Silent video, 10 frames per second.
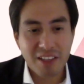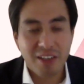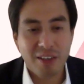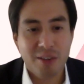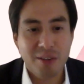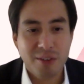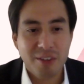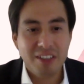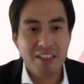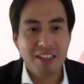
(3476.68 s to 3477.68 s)
Thank you,
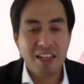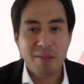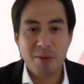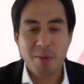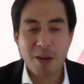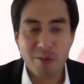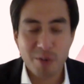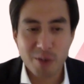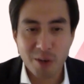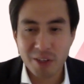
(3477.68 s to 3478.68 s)
everybody, for
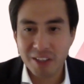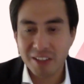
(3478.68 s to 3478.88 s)
joining.